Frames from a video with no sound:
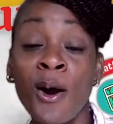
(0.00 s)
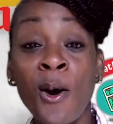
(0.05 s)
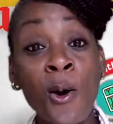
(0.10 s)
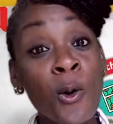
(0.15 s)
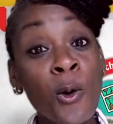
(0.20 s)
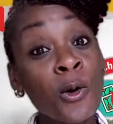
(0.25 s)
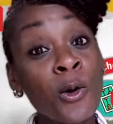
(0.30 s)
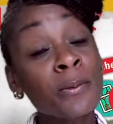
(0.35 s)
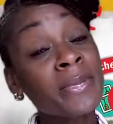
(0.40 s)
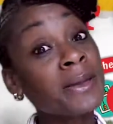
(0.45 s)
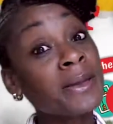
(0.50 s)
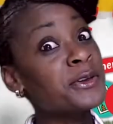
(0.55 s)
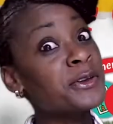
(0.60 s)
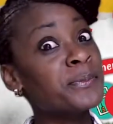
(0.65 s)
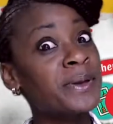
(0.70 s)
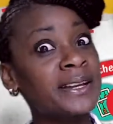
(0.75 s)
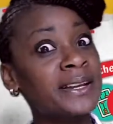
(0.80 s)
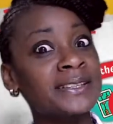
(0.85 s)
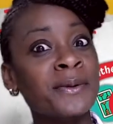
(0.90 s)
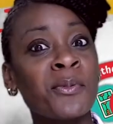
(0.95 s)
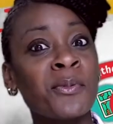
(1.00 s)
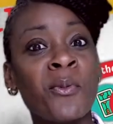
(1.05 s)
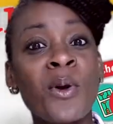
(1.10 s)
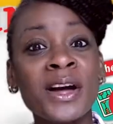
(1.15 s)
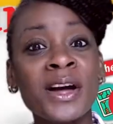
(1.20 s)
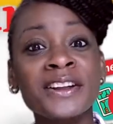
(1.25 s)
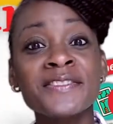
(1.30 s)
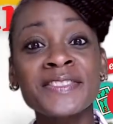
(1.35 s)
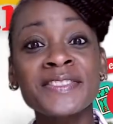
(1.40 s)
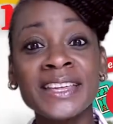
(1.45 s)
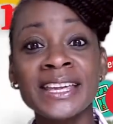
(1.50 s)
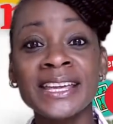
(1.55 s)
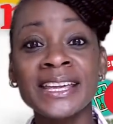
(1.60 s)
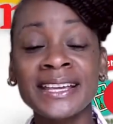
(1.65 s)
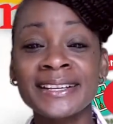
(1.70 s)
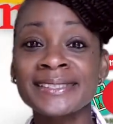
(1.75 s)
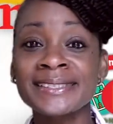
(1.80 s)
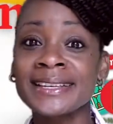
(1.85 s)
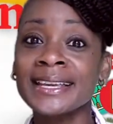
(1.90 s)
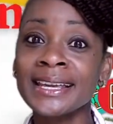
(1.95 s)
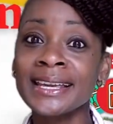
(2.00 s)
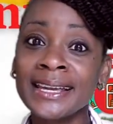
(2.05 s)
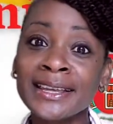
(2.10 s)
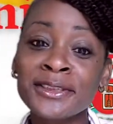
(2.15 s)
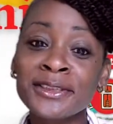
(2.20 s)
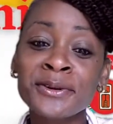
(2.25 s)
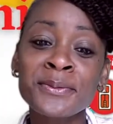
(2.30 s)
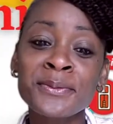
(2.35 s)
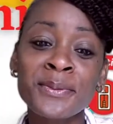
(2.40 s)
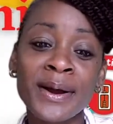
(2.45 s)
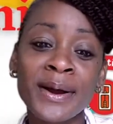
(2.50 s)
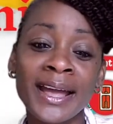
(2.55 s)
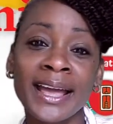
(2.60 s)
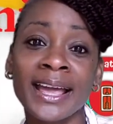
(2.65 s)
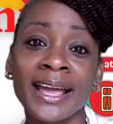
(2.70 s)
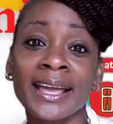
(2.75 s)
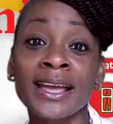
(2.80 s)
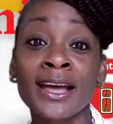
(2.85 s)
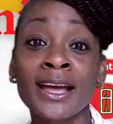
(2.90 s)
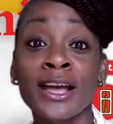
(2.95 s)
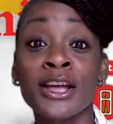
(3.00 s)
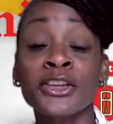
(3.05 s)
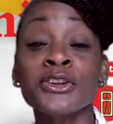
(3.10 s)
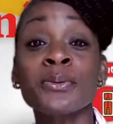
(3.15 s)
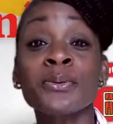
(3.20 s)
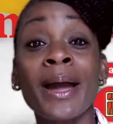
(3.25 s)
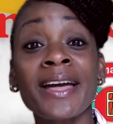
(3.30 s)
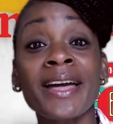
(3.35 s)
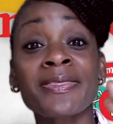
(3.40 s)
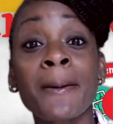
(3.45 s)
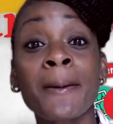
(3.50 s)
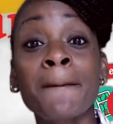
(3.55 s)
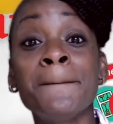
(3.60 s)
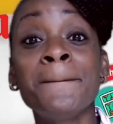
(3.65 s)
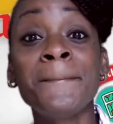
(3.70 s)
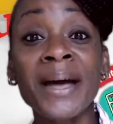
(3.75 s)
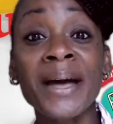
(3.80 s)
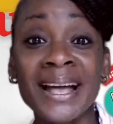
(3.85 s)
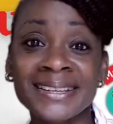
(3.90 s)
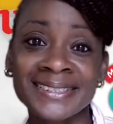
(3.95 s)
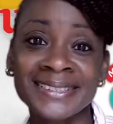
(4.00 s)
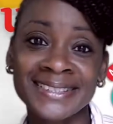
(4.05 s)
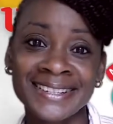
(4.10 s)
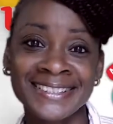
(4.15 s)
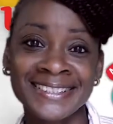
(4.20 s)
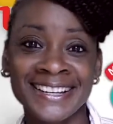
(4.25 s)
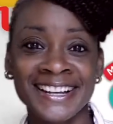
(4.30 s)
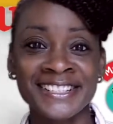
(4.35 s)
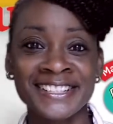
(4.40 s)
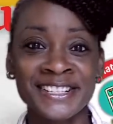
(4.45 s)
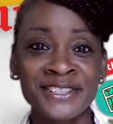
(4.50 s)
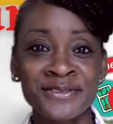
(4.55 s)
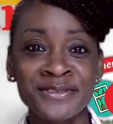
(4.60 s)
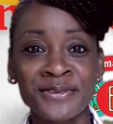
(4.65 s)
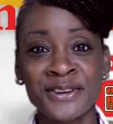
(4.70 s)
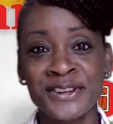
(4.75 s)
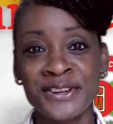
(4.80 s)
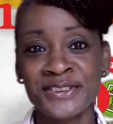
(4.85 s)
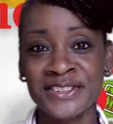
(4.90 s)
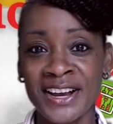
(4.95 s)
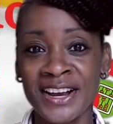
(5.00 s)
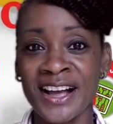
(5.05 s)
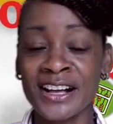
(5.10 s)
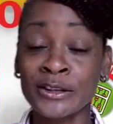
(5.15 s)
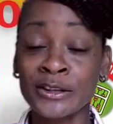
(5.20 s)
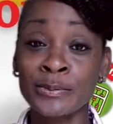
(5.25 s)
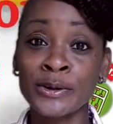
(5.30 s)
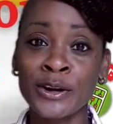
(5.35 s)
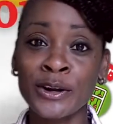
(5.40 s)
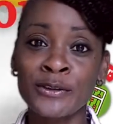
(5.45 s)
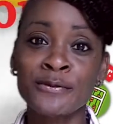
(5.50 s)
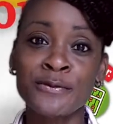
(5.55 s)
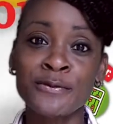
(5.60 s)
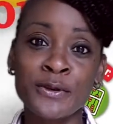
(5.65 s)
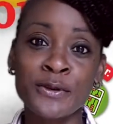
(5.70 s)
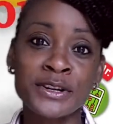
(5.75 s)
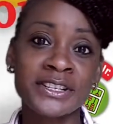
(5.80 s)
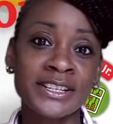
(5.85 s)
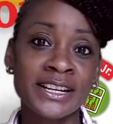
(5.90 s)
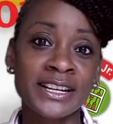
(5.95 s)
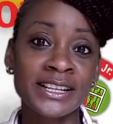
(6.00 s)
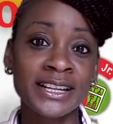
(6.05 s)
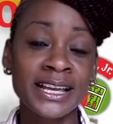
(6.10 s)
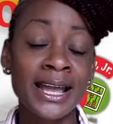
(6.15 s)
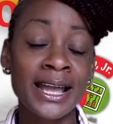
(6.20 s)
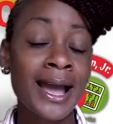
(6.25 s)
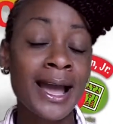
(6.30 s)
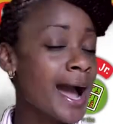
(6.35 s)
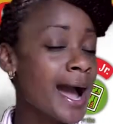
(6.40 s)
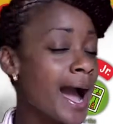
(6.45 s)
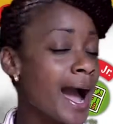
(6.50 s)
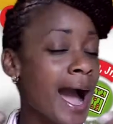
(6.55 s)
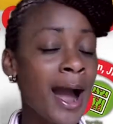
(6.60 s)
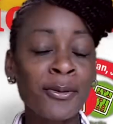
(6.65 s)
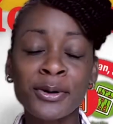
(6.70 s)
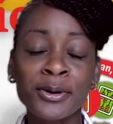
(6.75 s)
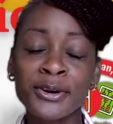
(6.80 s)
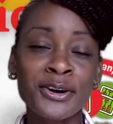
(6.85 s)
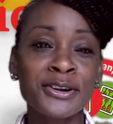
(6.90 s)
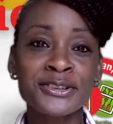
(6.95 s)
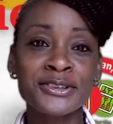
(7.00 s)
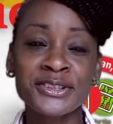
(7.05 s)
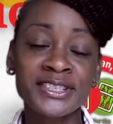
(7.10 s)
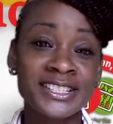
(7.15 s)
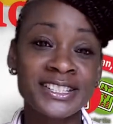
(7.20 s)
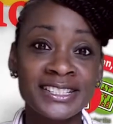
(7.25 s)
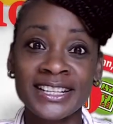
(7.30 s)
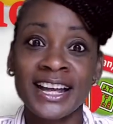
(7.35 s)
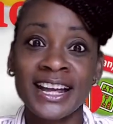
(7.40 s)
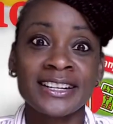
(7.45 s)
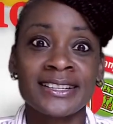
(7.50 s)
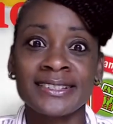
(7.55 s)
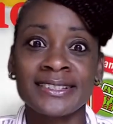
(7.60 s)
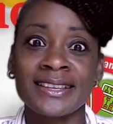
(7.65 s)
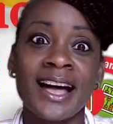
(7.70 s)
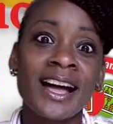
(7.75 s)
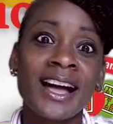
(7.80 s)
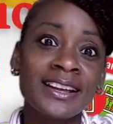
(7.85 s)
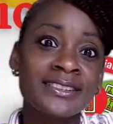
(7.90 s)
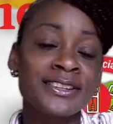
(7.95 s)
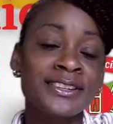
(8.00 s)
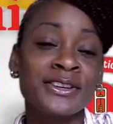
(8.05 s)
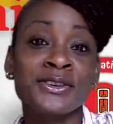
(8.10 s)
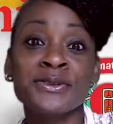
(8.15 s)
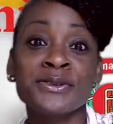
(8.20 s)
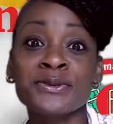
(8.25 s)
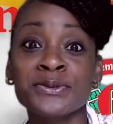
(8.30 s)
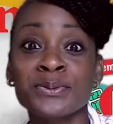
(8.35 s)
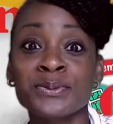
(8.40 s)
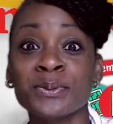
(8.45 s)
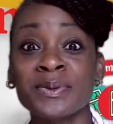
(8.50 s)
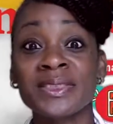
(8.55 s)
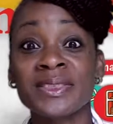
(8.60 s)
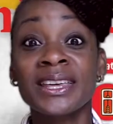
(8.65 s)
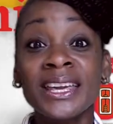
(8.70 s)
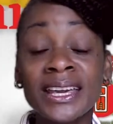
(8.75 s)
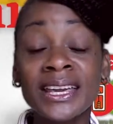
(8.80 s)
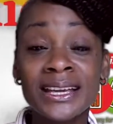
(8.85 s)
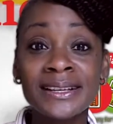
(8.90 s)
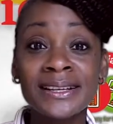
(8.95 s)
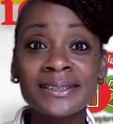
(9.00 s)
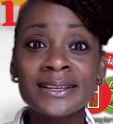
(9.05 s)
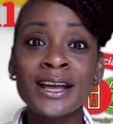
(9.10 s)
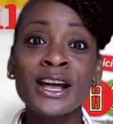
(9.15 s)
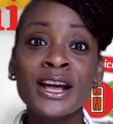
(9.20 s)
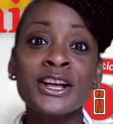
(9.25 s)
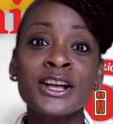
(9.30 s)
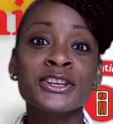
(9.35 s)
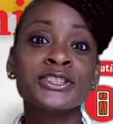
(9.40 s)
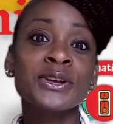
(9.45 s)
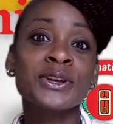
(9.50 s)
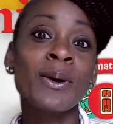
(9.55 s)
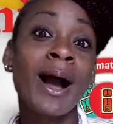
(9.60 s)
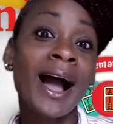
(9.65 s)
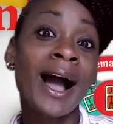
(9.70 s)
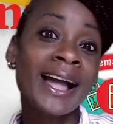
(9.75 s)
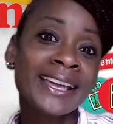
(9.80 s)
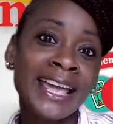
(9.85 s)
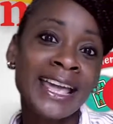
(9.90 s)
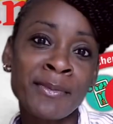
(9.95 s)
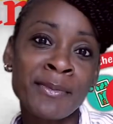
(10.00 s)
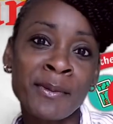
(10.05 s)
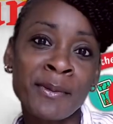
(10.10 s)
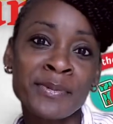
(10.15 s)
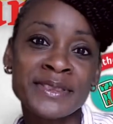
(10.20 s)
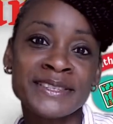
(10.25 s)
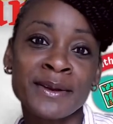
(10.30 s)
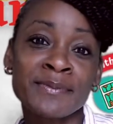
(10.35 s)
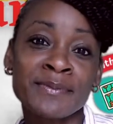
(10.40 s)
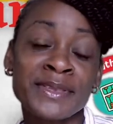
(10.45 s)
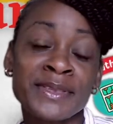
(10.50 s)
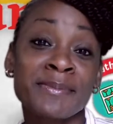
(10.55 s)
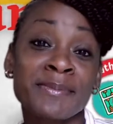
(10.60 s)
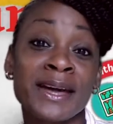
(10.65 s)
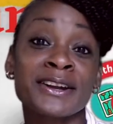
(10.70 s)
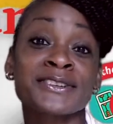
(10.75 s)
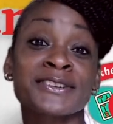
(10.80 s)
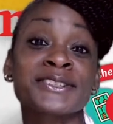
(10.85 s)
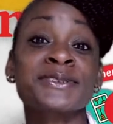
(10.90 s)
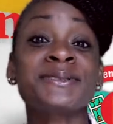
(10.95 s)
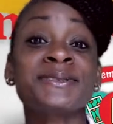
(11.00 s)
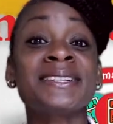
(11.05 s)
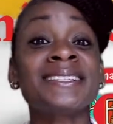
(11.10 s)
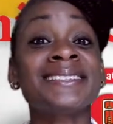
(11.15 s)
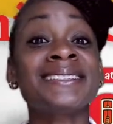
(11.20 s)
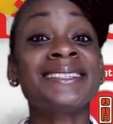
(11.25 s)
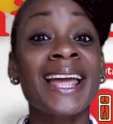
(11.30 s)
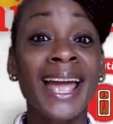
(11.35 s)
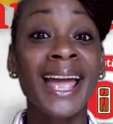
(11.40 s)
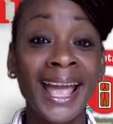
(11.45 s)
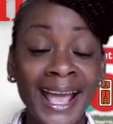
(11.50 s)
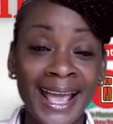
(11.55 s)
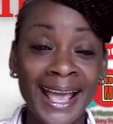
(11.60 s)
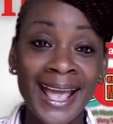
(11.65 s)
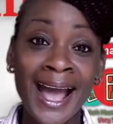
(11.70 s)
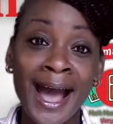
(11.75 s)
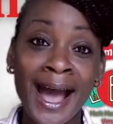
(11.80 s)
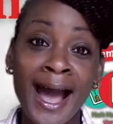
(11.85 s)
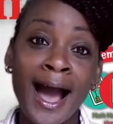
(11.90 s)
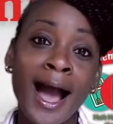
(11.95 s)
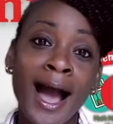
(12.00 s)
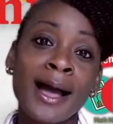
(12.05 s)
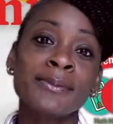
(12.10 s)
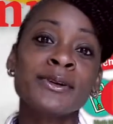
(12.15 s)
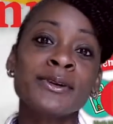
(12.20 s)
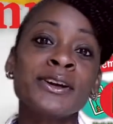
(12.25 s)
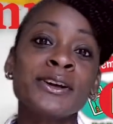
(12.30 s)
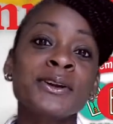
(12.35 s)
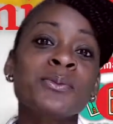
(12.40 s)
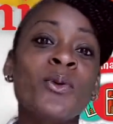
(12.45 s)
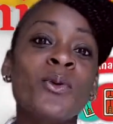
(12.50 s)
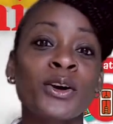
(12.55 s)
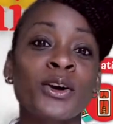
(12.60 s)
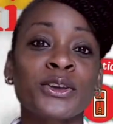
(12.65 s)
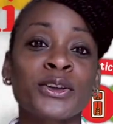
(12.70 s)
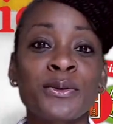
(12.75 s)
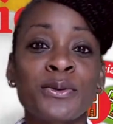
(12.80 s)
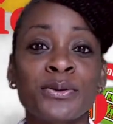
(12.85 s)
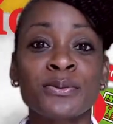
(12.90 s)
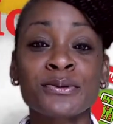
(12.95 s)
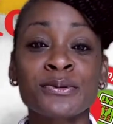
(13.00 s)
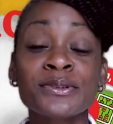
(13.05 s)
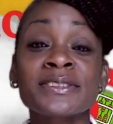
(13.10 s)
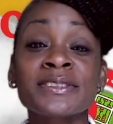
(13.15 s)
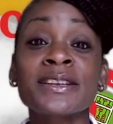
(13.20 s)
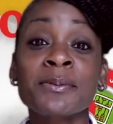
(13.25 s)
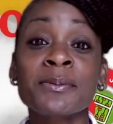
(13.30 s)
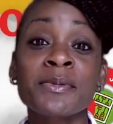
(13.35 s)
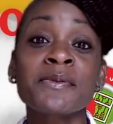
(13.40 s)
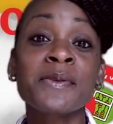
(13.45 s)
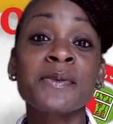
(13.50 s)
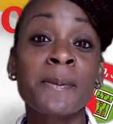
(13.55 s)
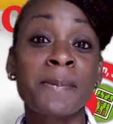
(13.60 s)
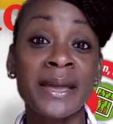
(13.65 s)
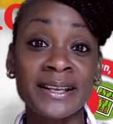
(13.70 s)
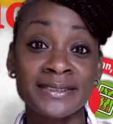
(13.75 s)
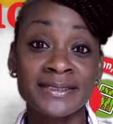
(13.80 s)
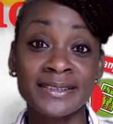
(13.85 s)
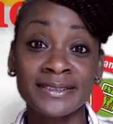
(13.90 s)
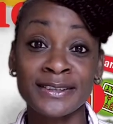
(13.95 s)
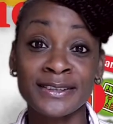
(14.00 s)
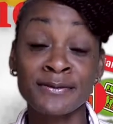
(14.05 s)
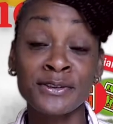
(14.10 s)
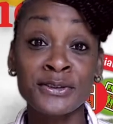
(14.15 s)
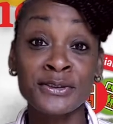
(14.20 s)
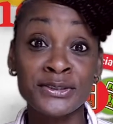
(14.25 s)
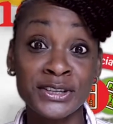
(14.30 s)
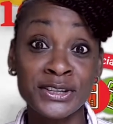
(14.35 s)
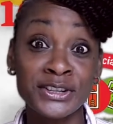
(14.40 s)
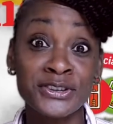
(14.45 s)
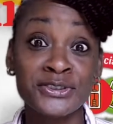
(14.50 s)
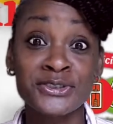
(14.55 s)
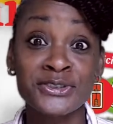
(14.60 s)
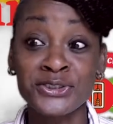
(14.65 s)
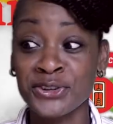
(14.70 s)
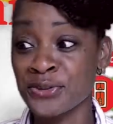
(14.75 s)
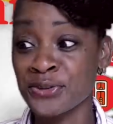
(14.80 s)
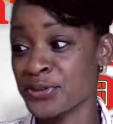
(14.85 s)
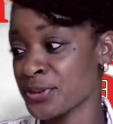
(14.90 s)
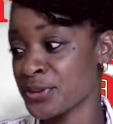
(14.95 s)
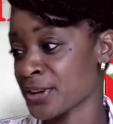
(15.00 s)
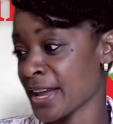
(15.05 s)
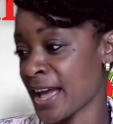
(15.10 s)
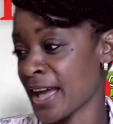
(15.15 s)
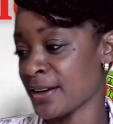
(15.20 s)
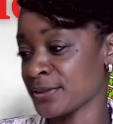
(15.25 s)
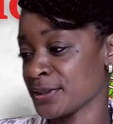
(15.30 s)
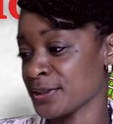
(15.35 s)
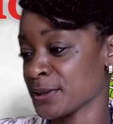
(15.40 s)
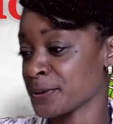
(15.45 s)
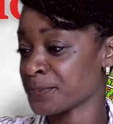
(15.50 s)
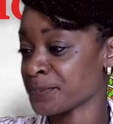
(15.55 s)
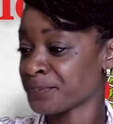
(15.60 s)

Or maybe you picked up one of these. Either way, you had the best intentions for your child, but unfortunately, our culture is just not designed to use these. So I came up with something better. So today, I'm going to walk you through some of the basics of using your junior counter.